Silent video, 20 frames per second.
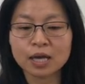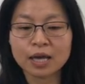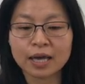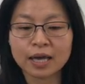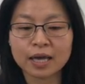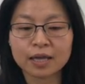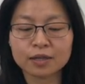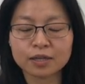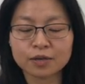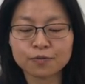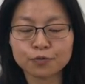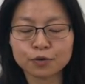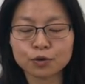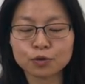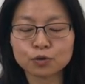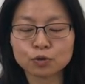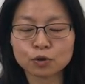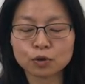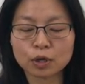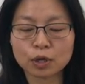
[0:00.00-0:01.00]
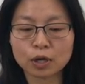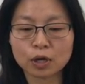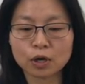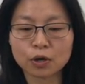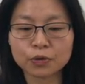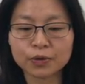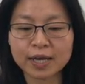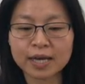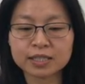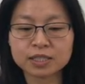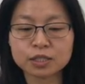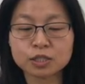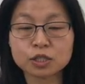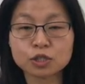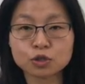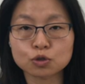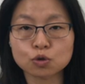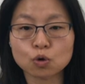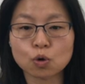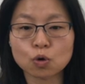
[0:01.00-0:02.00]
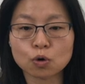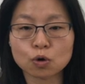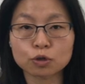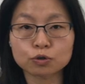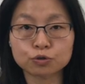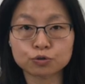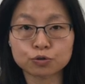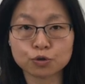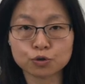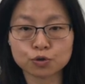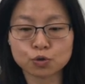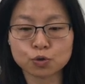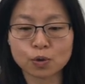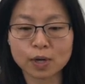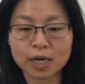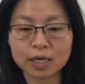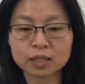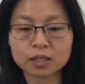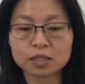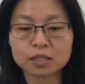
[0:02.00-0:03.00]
And if you attach this logger to the U A R T,